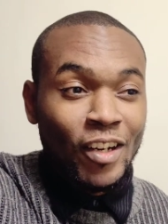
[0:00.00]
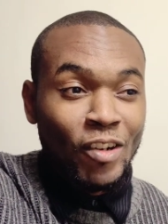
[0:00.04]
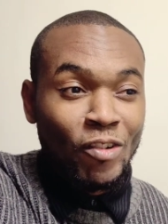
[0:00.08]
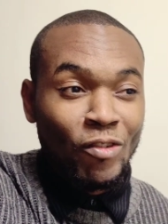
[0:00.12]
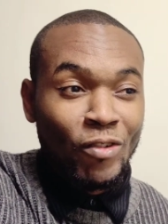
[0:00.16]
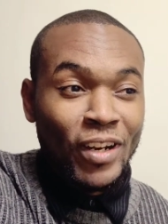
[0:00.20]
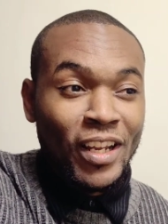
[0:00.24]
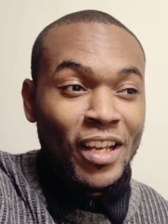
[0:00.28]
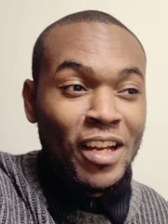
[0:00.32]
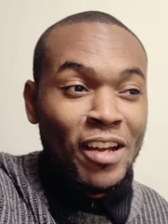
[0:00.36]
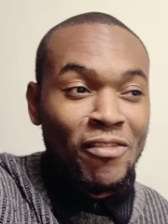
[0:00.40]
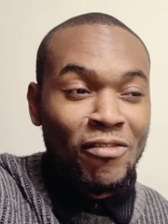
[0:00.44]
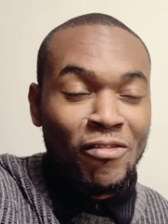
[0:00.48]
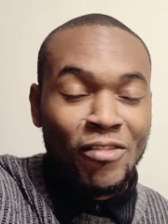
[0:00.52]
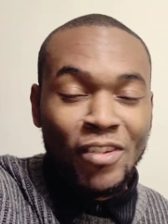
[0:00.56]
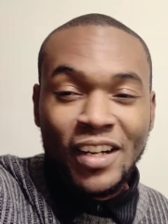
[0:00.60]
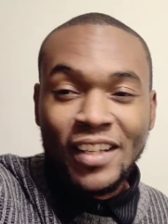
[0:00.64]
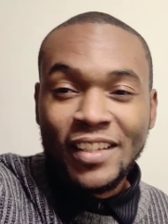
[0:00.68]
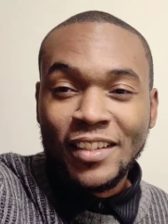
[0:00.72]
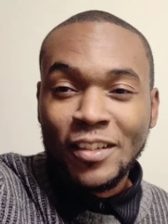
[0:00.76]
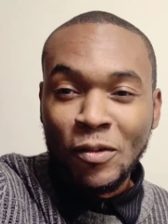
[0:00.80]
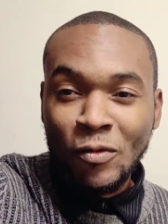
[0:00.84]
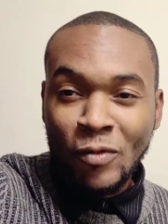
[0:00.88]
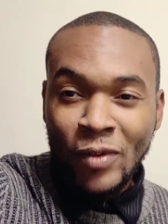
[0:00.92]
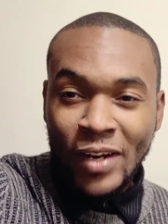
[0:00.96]

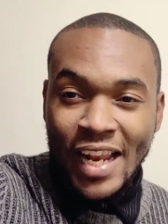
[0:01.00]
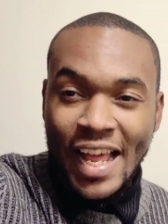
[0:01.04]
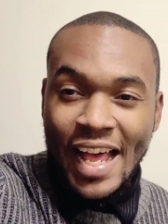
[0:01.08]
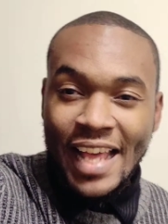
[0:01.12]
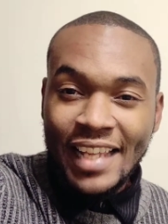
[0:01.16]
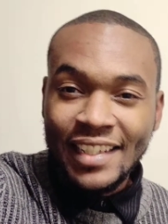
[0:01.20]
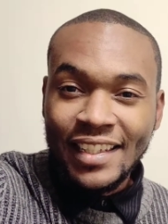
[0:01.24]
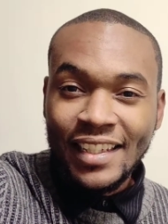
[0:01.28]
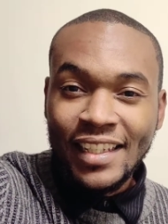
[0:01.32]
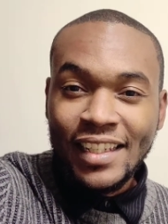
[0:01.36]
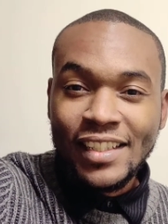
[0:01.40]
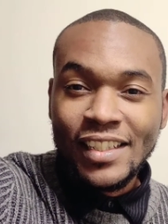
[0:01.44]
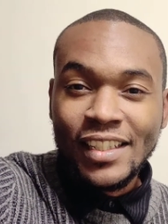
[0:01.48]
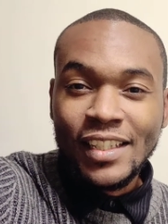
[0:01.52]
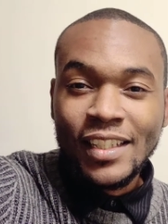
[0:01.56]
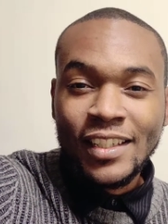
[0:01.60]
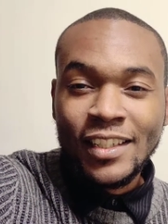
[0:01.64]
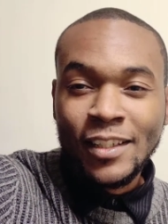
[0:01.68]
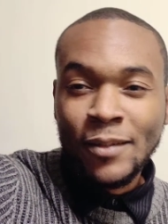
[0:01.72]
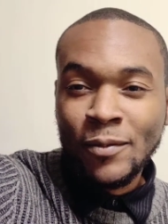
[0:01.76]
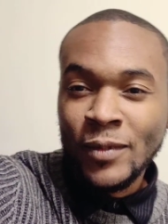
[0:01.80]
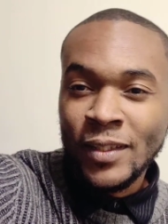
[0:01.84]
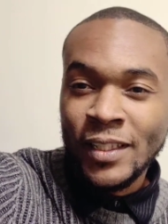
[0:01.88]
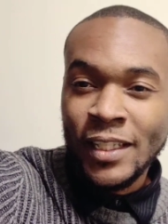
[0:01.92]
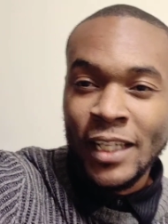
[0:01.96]
recovery, some relaxation,
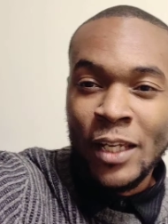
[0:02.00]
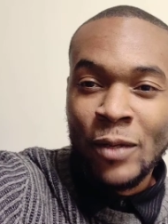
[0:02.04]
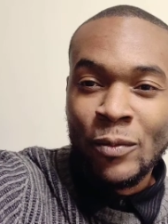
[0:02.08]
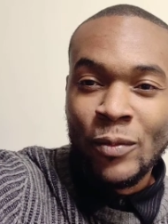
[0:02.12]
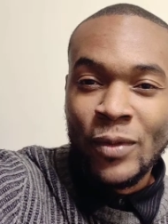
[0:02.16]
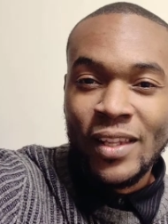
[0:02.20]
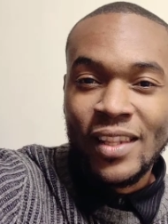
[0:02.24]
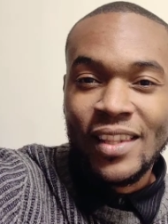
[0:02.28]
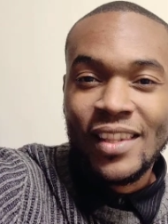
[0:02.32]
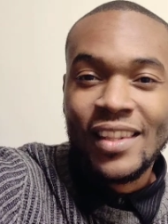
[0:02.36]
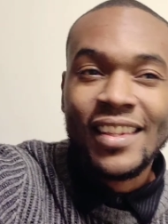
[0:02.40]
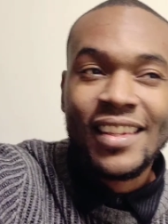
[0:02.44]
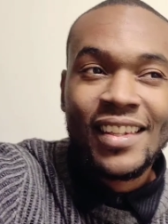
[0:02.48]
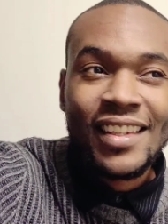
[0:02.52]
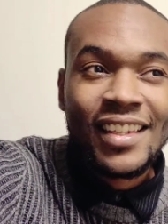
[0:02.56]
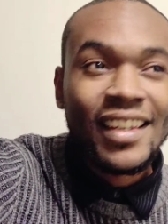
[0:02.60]
some time with